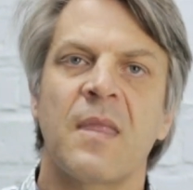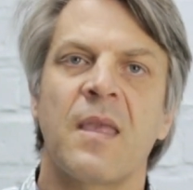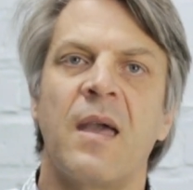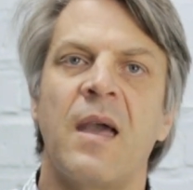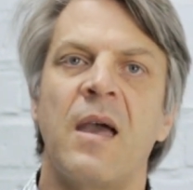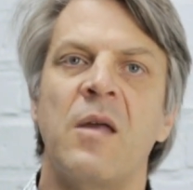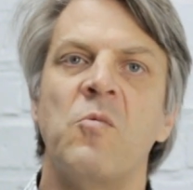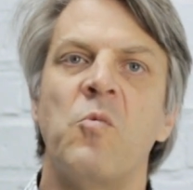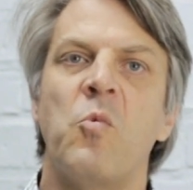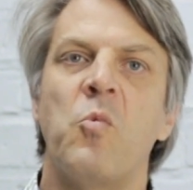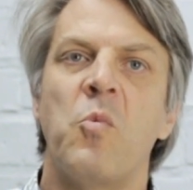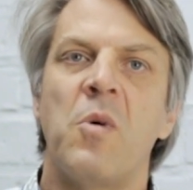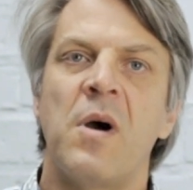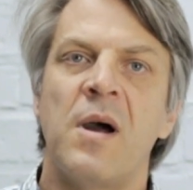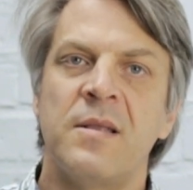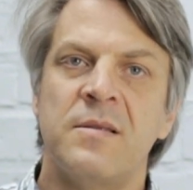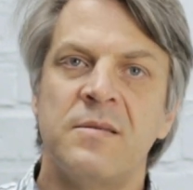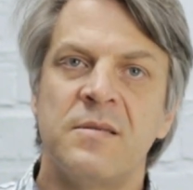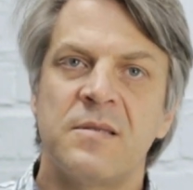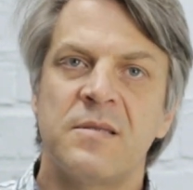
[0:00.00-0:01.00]
and
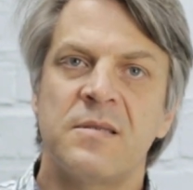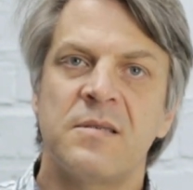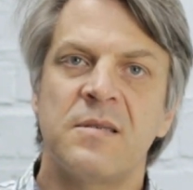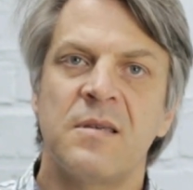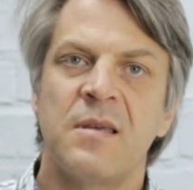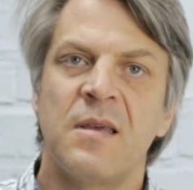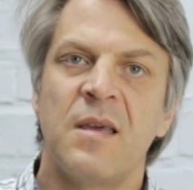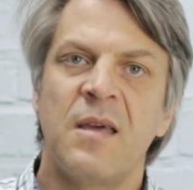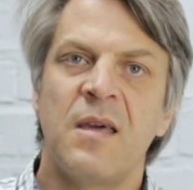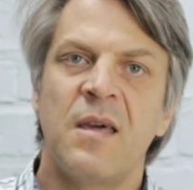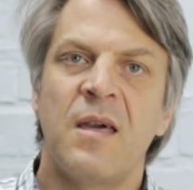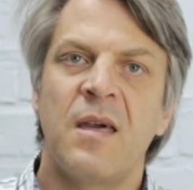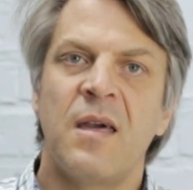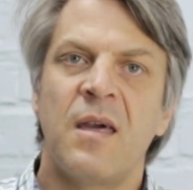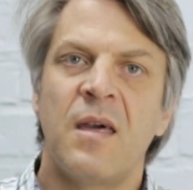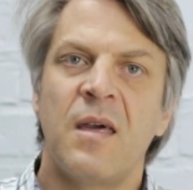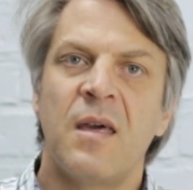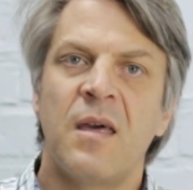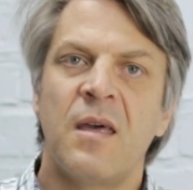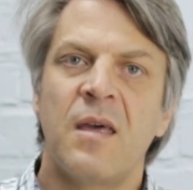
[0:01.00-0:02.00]
once
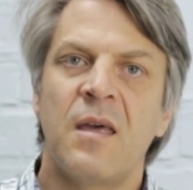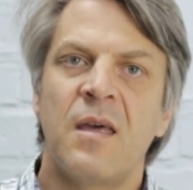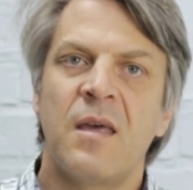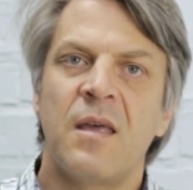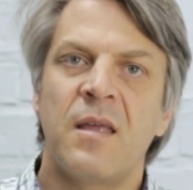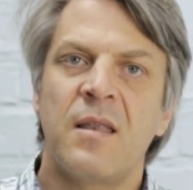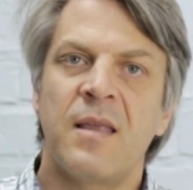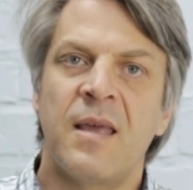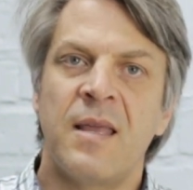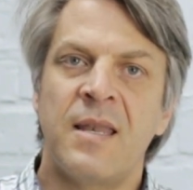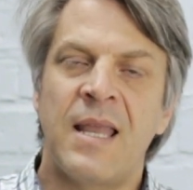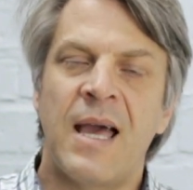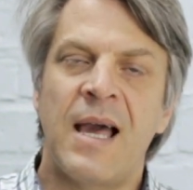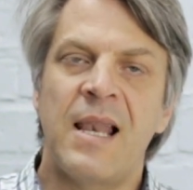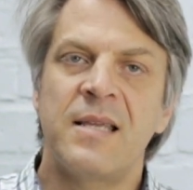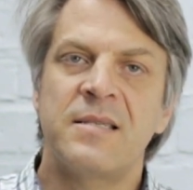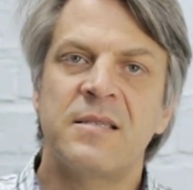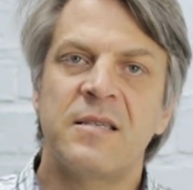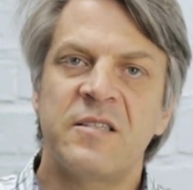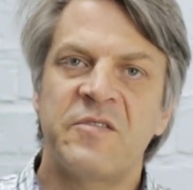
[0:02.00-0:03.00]
the
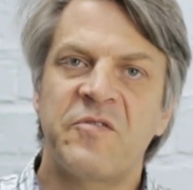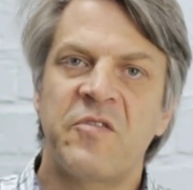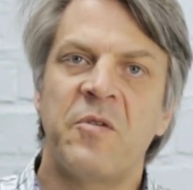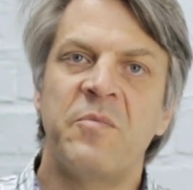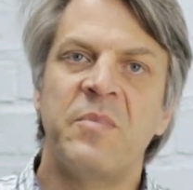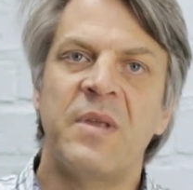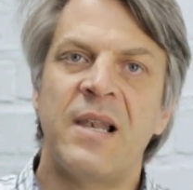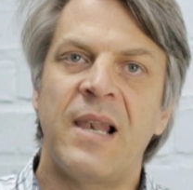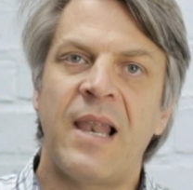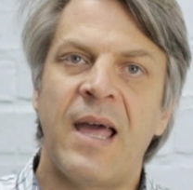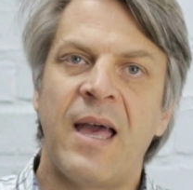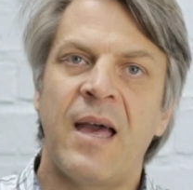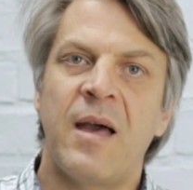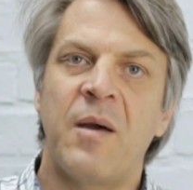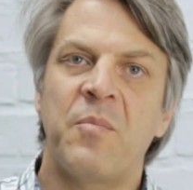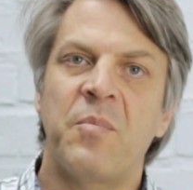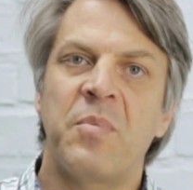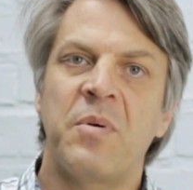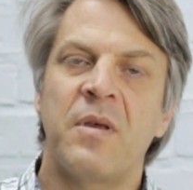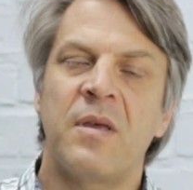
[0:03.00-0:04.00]
analysis from the
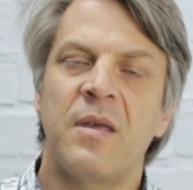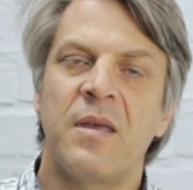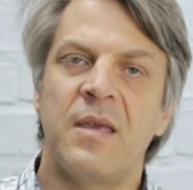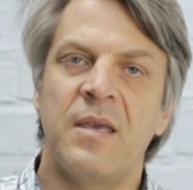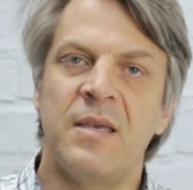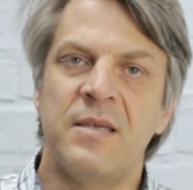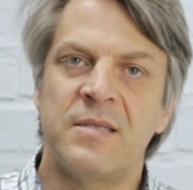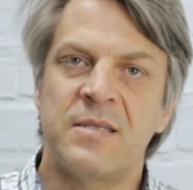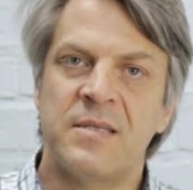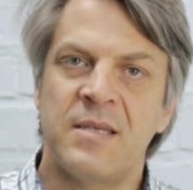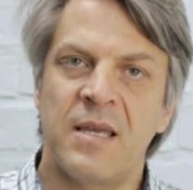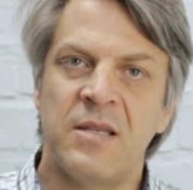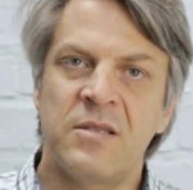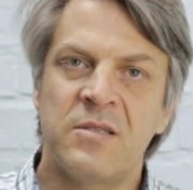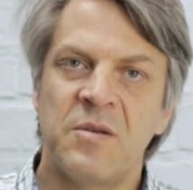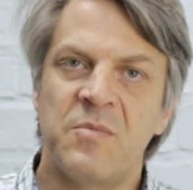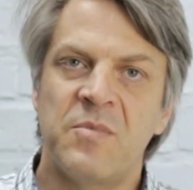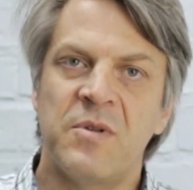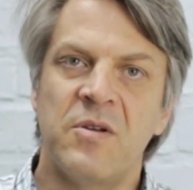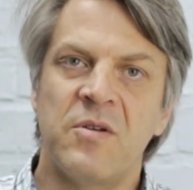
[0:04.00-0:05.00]
lab is sent
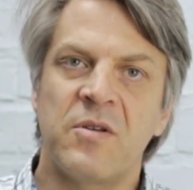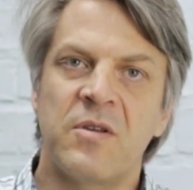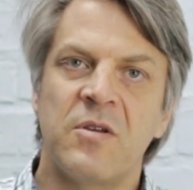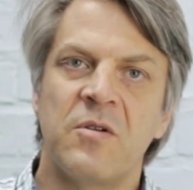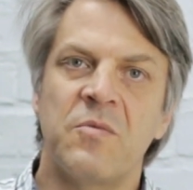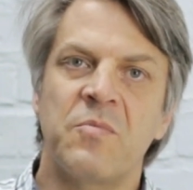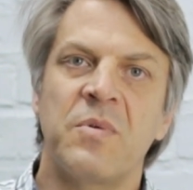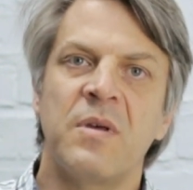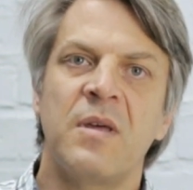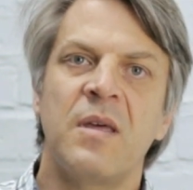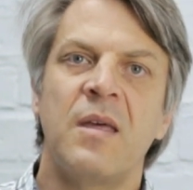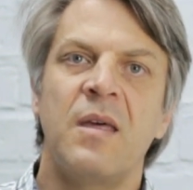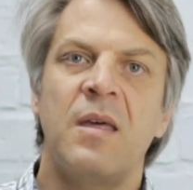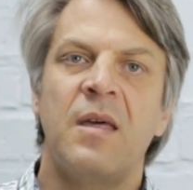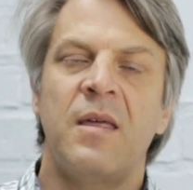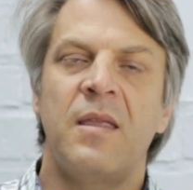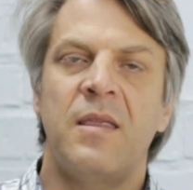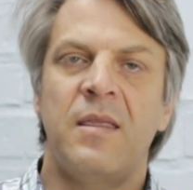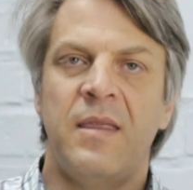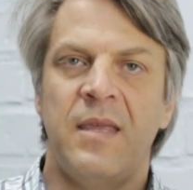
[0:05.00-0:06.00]
to BlueCube,
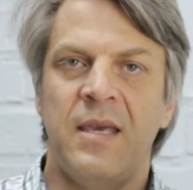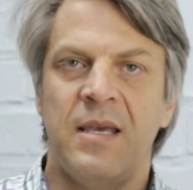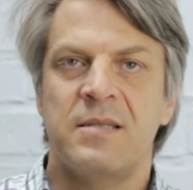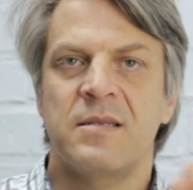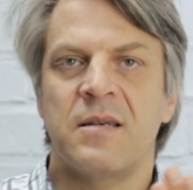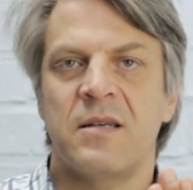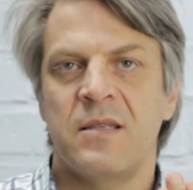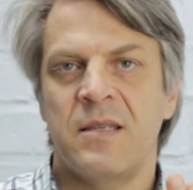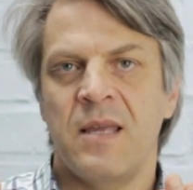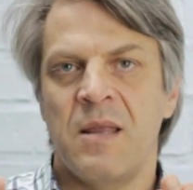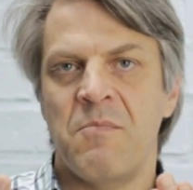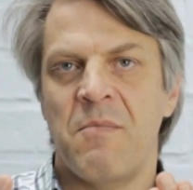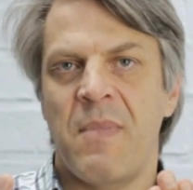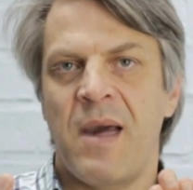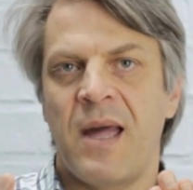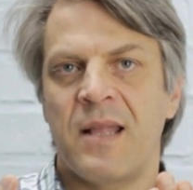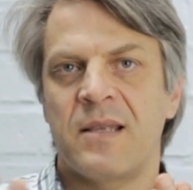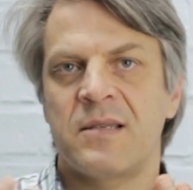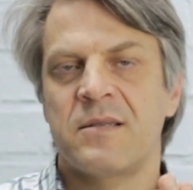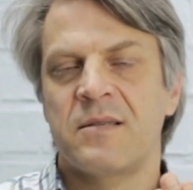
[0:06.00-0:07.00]
these are then
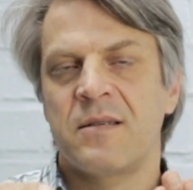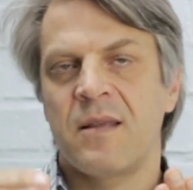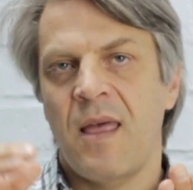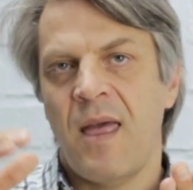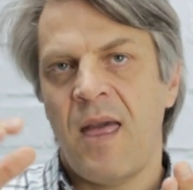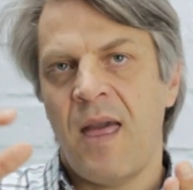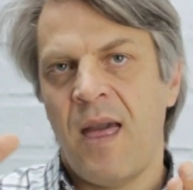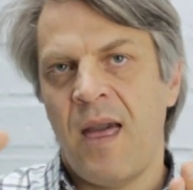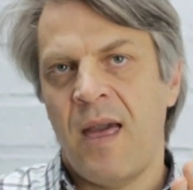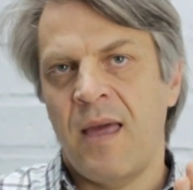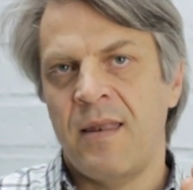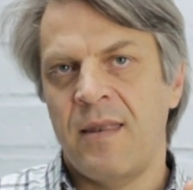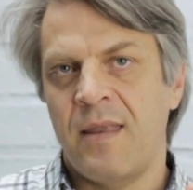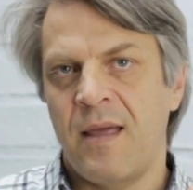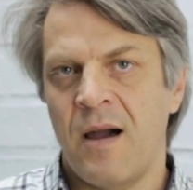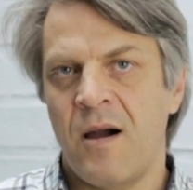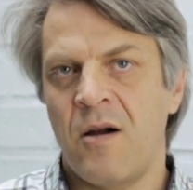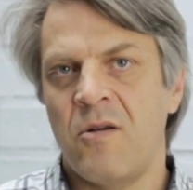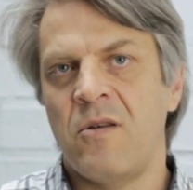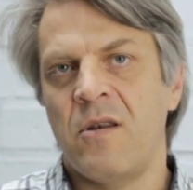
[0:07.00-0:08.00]
matched and
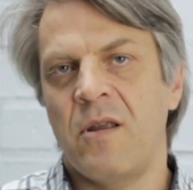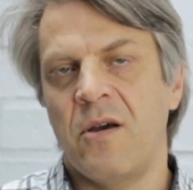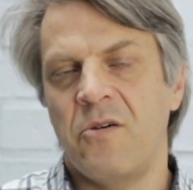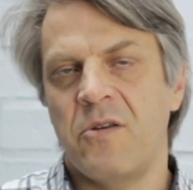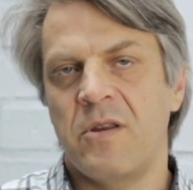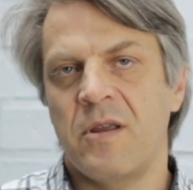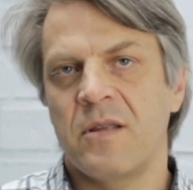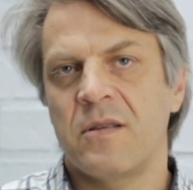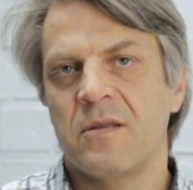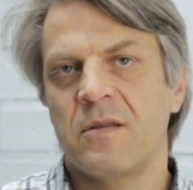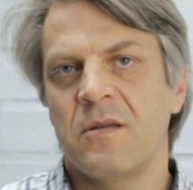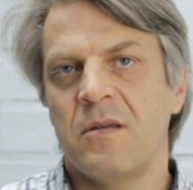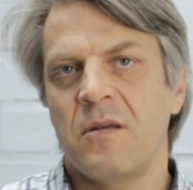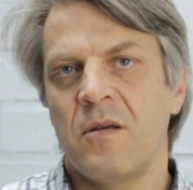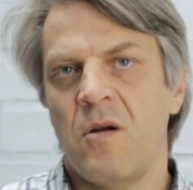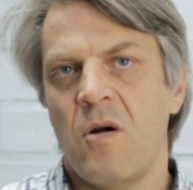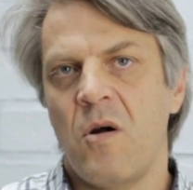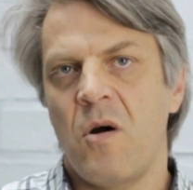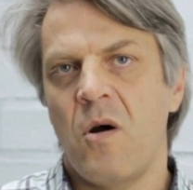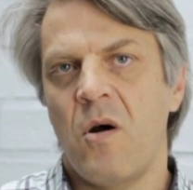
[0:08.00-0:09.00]
downloaded
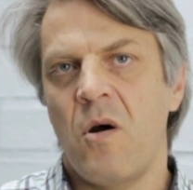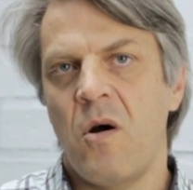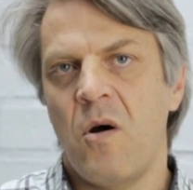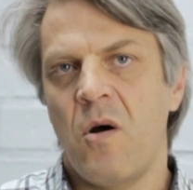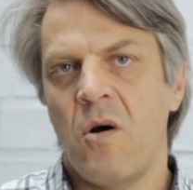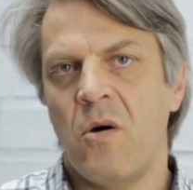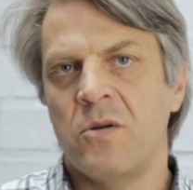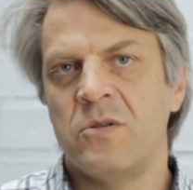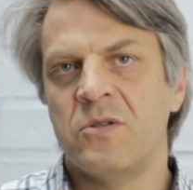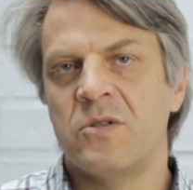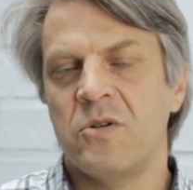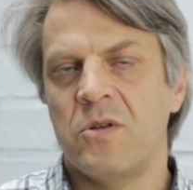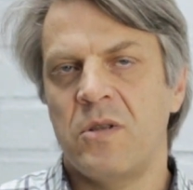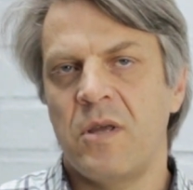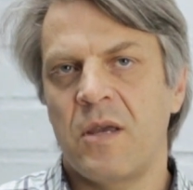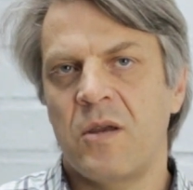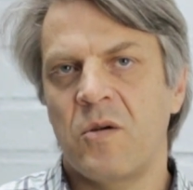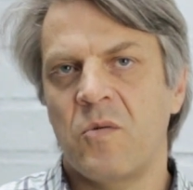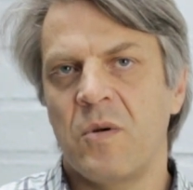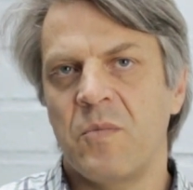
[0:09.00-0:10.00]
onto the
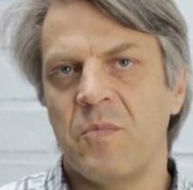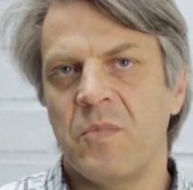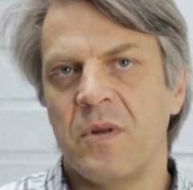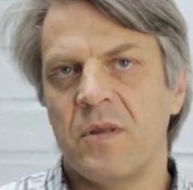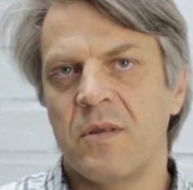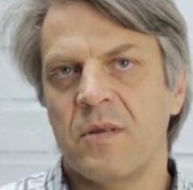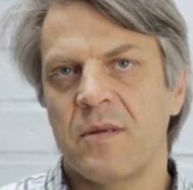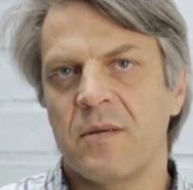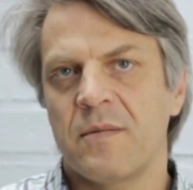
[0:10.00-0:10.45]
equipment.